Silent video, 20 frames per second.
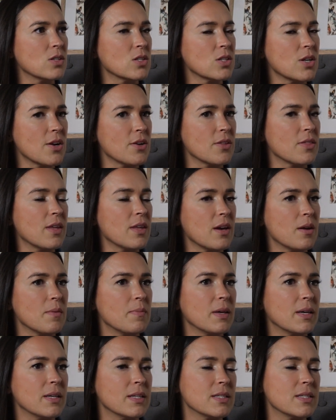start there
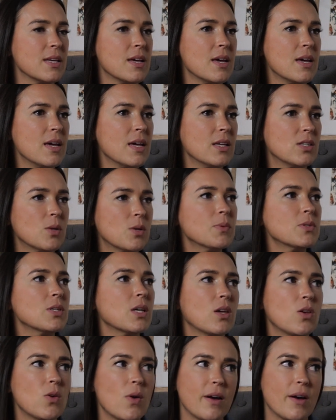because it's almost
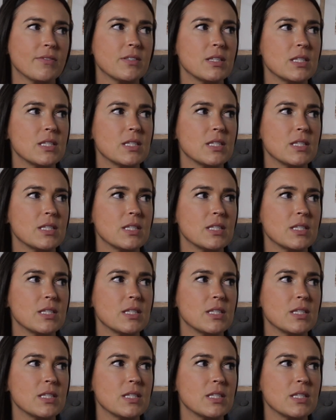like you have